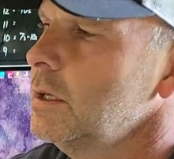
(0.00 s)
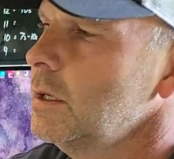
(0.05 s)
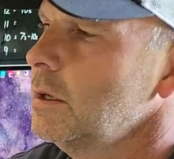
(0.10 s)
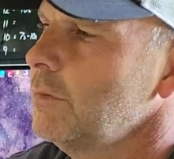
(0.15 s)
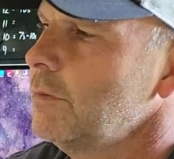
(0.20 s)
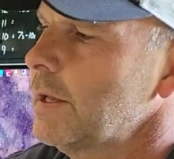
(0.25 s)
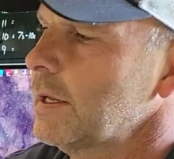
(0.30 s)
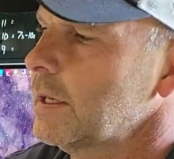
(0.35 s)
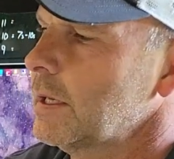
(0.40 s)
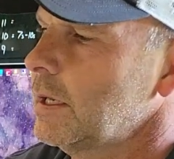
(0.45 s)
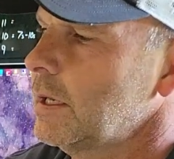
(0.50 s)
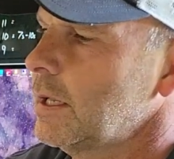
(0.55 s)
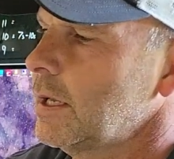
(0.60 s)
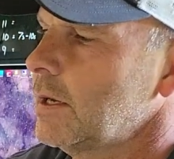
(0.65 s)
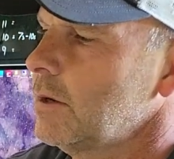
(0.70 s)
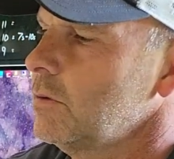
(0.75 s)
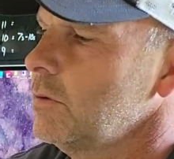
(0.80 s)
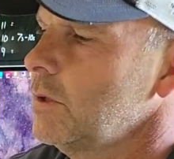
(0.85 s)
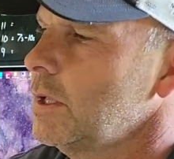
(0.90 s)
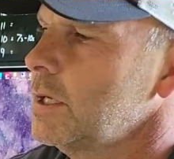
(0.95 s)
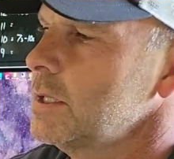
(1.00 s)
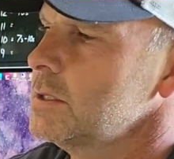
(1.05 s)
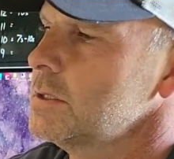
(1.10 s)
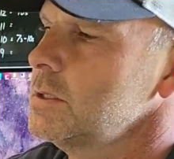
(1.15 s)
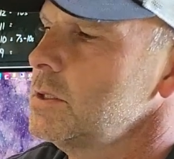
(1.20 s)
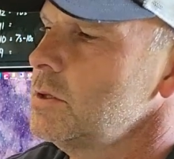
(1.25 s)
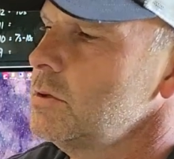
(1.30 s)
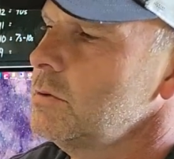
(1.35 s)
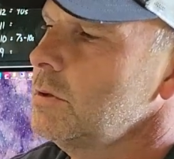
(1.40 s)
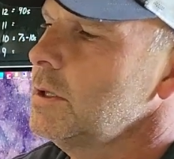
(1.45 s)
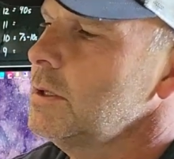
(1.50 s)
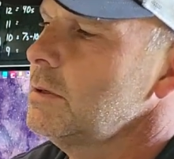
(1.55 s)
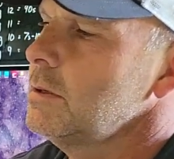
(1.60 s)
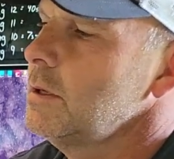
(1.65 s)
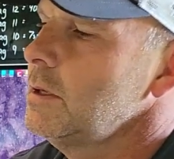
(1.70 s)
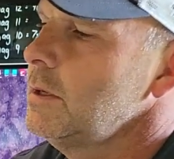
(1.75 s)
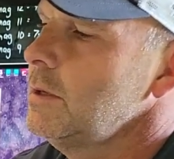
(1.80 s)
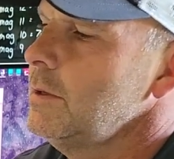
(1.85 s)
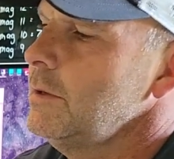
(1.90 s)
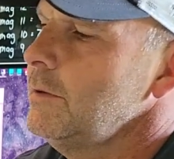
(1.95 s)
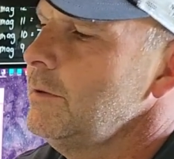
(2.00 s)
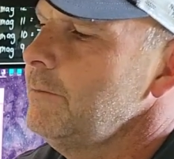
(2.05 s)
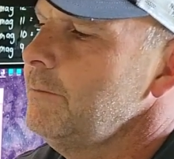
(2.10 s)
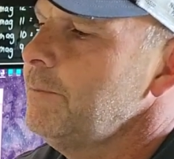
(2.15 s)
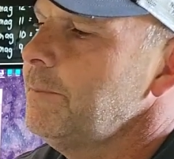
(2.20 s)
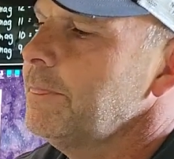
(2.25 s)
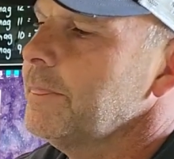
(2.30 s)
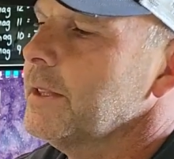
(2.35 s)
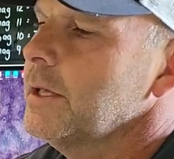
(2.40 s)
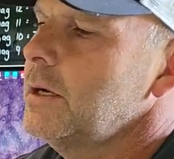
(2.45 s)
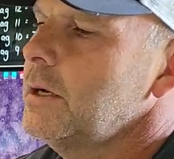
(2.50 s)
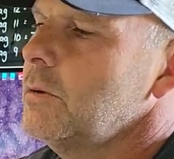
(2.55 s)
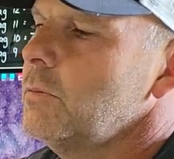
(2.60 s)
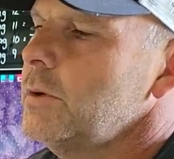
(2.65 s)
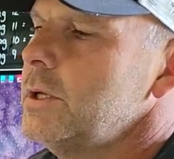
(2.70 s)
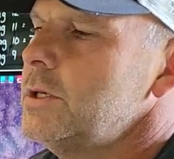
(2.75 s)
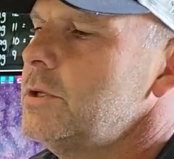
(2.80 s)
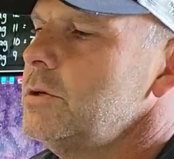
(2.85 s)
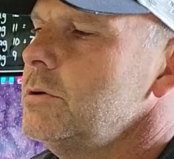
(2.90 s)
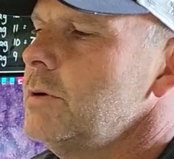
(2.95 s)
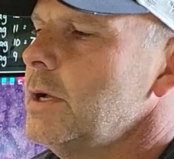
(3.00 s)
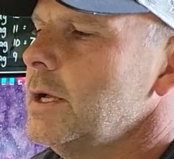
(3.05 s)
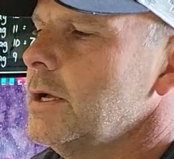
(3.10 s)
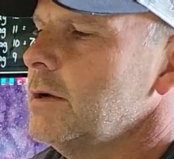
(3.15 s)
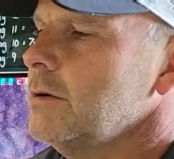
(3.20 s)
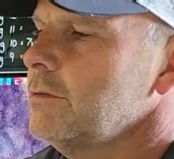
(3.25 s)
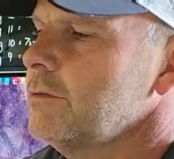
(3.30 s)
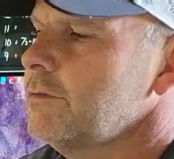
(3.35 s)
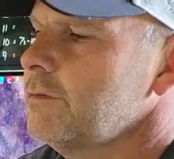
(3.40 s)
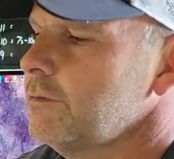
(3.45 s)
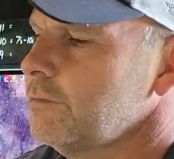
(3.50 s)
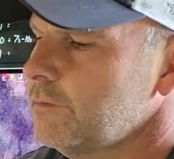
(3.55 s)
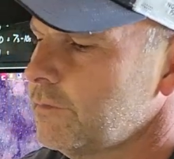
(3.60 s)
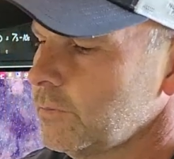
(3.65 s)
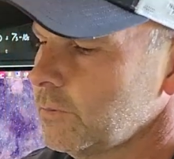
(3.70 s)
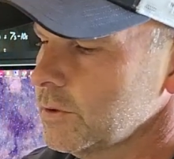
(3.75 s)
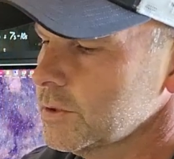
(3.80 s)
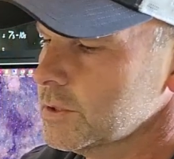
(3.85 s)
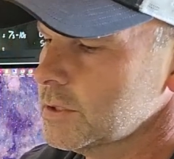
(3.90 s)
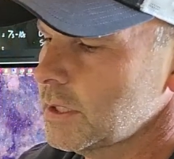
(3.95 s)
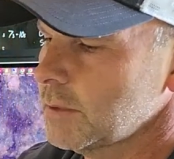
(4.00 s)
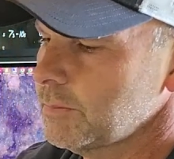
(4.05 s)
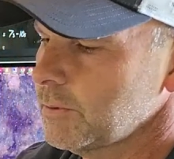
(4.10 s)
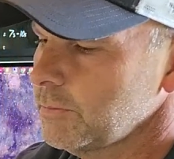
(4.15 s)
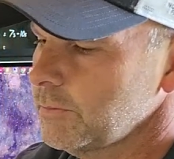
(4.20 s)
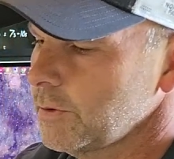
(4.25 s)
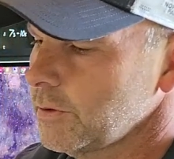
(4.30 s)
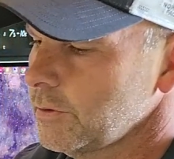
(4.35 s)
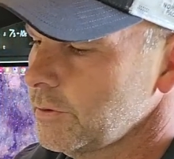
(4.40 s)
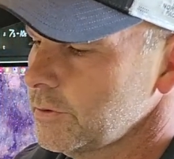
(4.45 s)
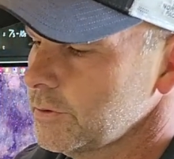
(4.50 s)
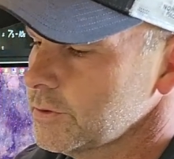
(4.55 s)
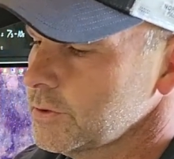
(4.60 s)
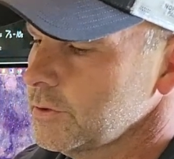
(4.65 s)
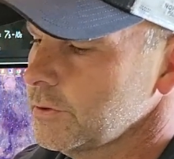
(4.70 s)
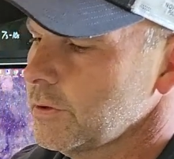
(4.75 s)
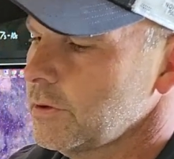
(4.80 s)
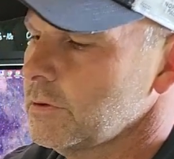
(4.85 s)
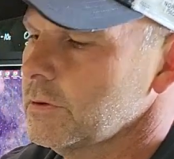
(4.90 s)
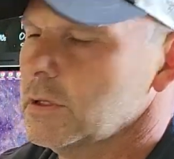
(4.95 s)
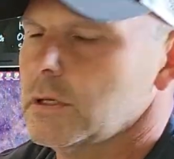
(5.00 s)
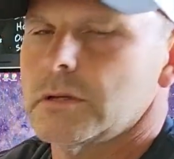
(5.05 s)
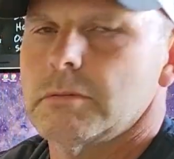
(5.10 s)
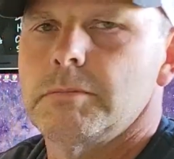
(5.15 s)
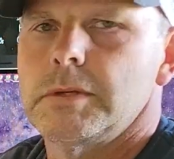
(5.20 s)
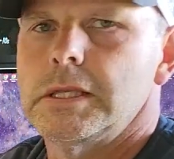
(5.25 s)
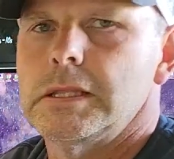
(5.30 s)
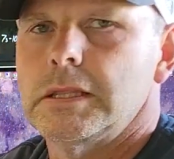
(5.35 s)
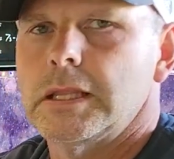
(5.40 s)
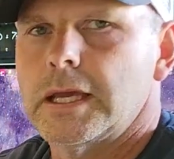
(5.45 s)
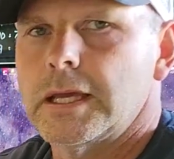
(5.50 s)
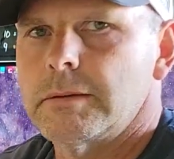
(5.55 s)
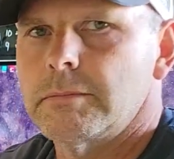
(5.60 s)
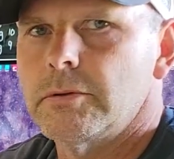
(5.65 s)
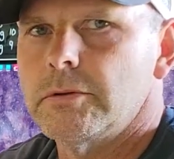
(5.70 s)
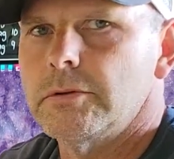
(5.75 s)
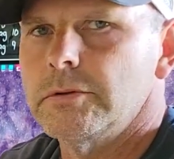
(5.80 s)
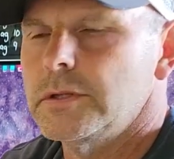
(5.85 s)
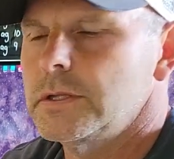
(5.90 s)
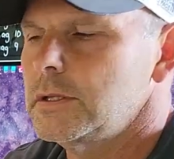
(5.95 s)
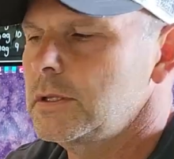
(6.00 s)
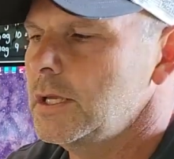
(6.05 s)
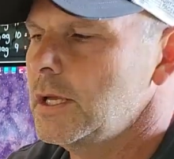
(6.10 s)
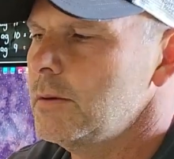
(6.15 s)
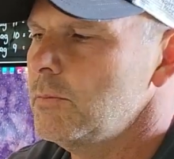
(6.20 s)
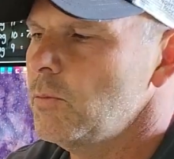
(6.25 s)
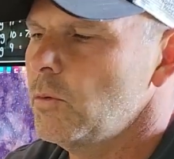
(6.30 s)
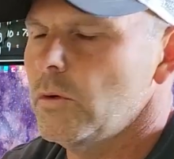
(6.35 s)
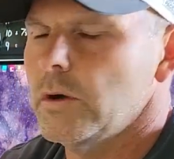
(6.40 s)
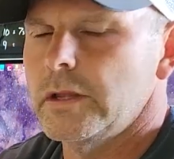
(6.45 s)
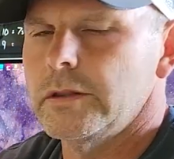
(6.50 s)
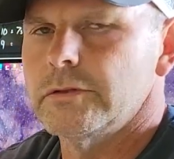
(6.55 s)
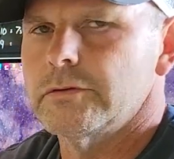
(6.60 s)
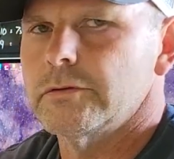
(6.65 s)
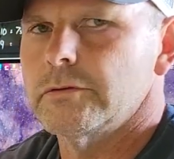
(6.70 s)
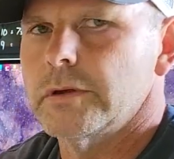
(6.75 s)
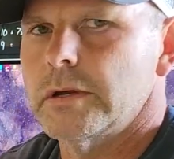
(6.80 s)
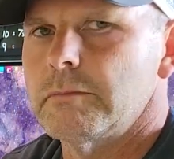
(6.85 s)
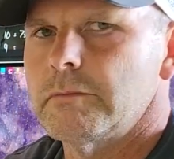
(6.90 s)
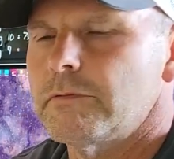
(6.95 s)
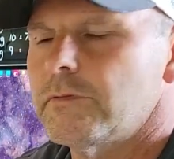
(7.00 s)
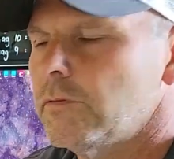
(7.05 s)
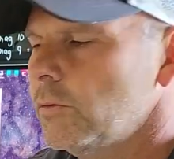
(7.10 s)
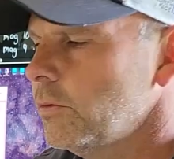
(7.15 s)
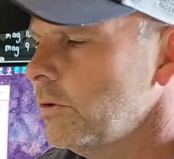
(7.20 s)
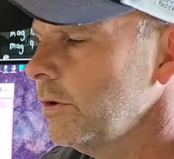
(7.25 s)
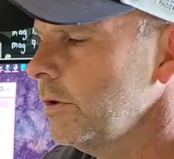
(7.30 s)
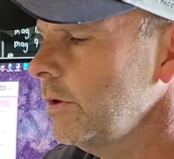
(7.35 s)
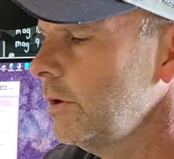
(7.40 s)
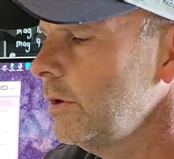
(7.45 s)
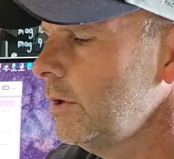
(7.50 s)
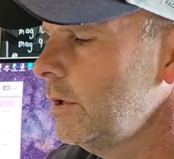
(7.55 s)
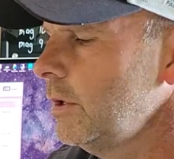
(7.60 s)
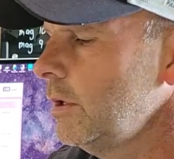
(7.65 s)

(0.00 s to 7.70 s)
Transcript: that kind of outlines the unit. We do have 4 stepper motors. They're all going to be labeled M1 through M4,